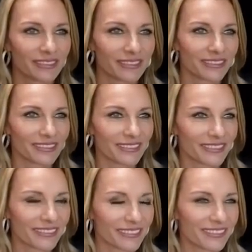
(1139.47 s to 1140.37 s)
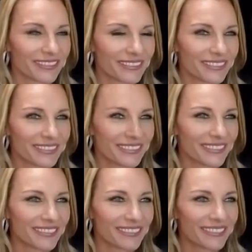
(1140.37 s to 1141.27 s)

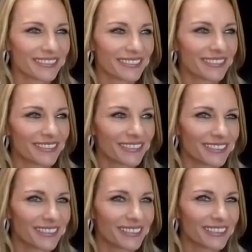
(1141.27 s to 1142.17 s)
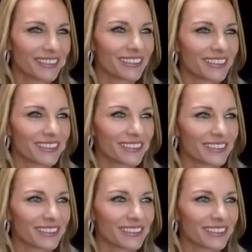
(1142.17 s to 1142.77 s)
This person isn't speaking.